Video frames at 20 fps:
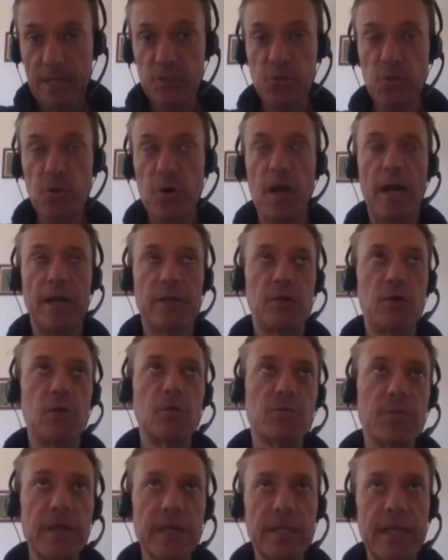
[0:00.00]
Yeah, sure. I
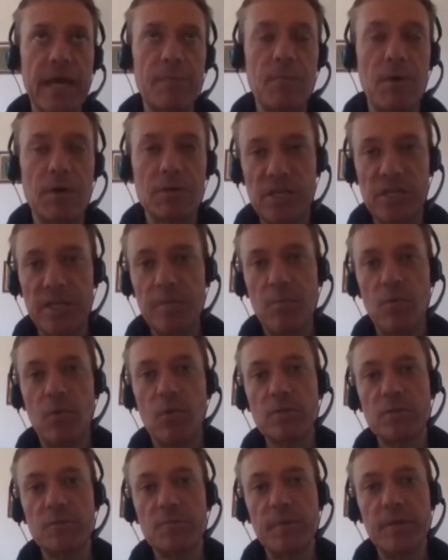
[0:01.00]
don't read that much
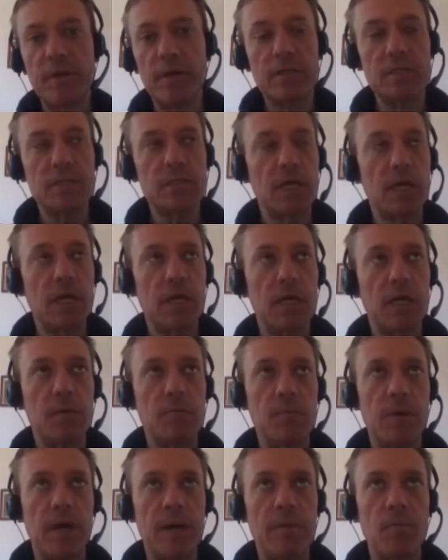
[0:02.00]
anymore, to be honest.
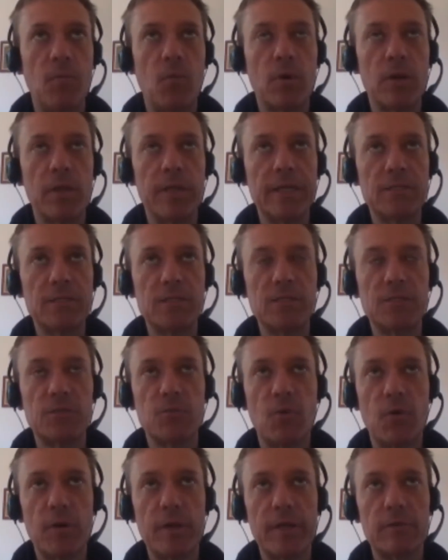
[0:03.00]
I more listen
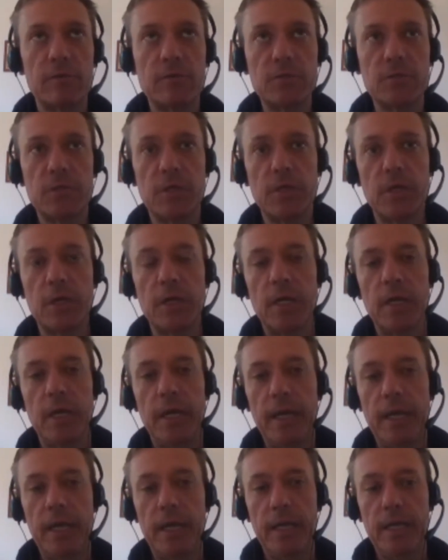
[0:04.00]
to audios,
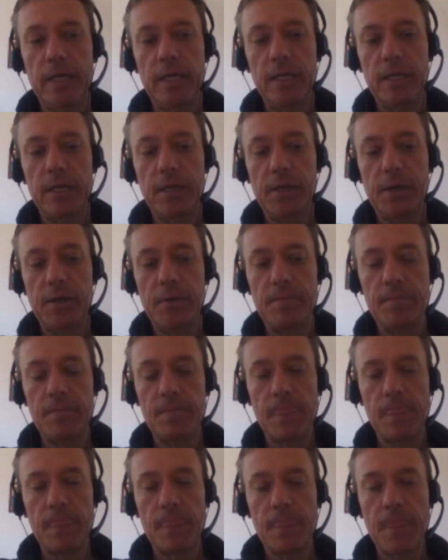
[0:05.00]
and
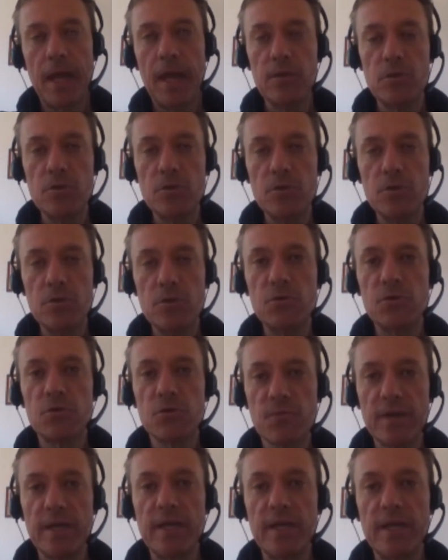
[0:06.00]
I used
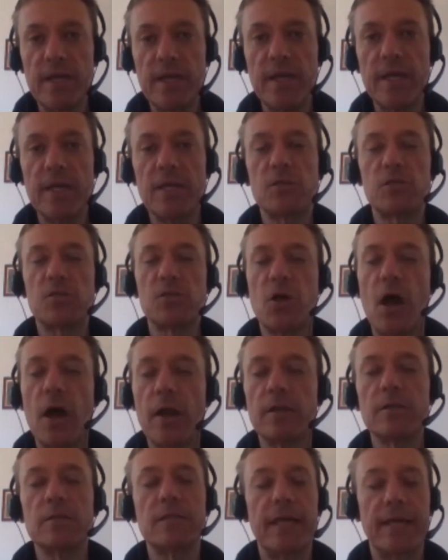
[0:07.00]
to read
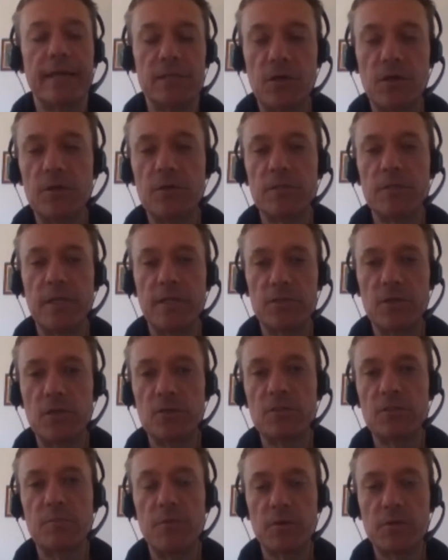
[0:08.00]
tons and tons and
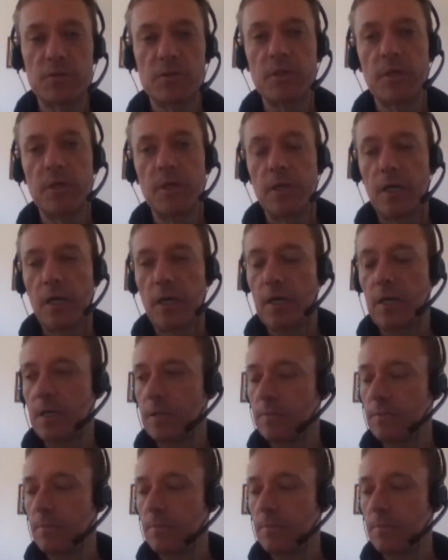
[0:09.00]
tons of books.